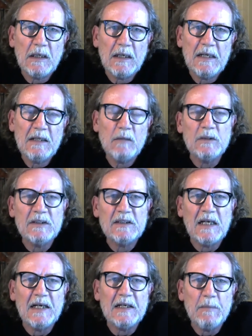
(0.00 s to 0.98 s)
Heather was
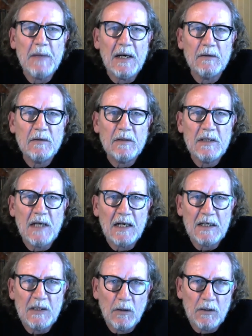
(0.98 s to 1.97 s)
saying about the
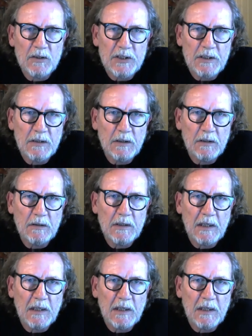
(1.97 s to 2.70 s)
archaeology, in that